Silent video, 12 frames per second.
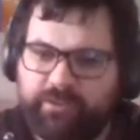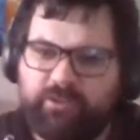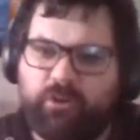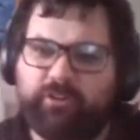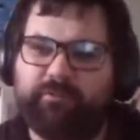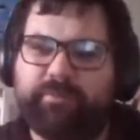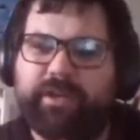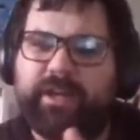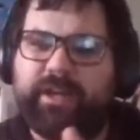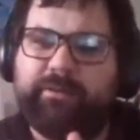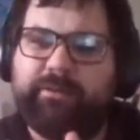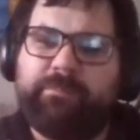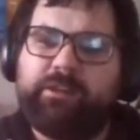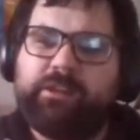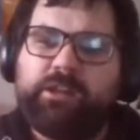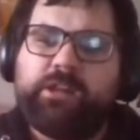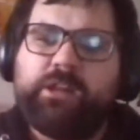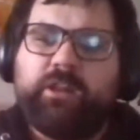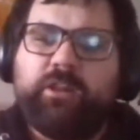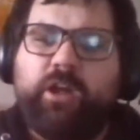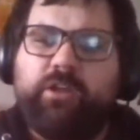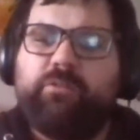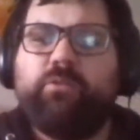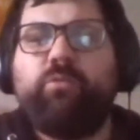on it. But like,
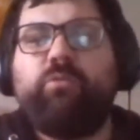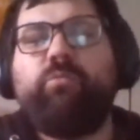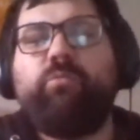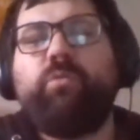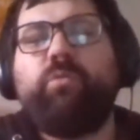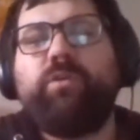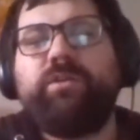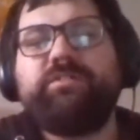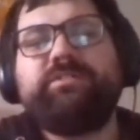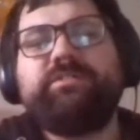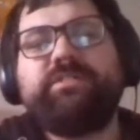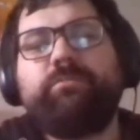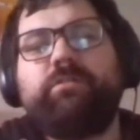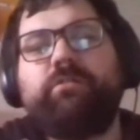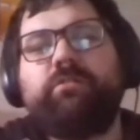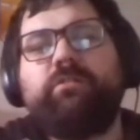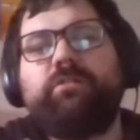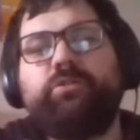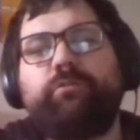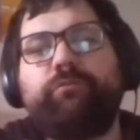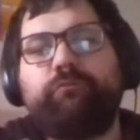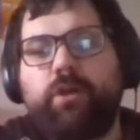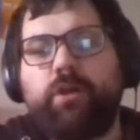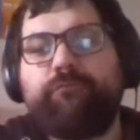what are some of your
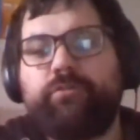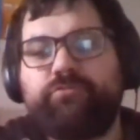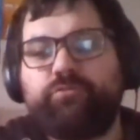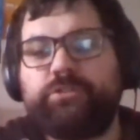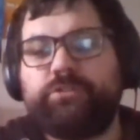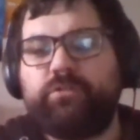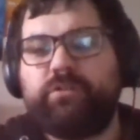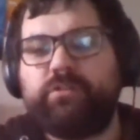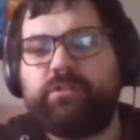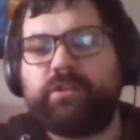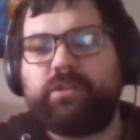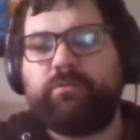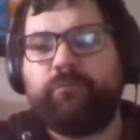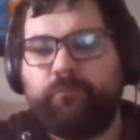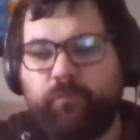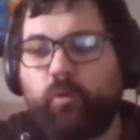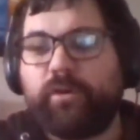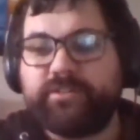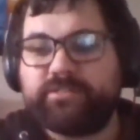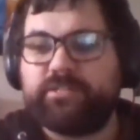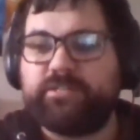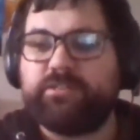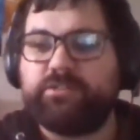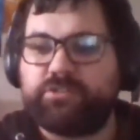favorite sort of
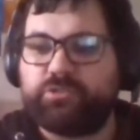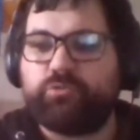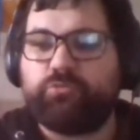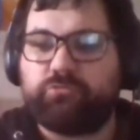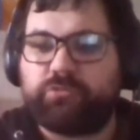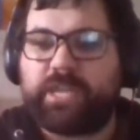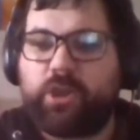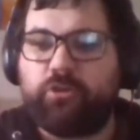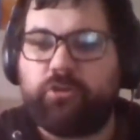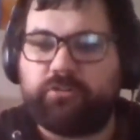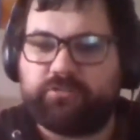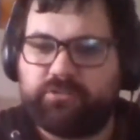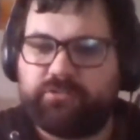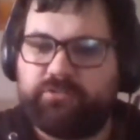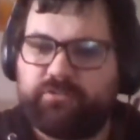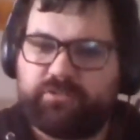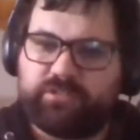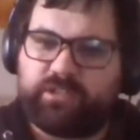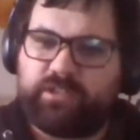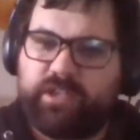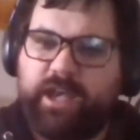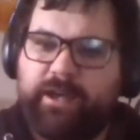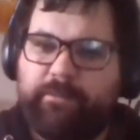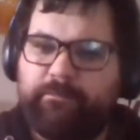voices to characters
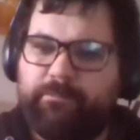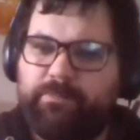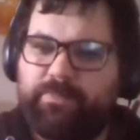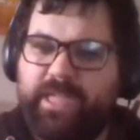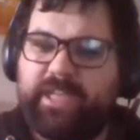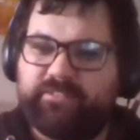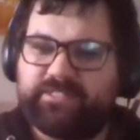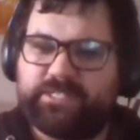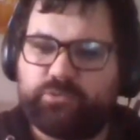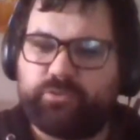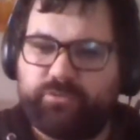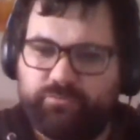that sort of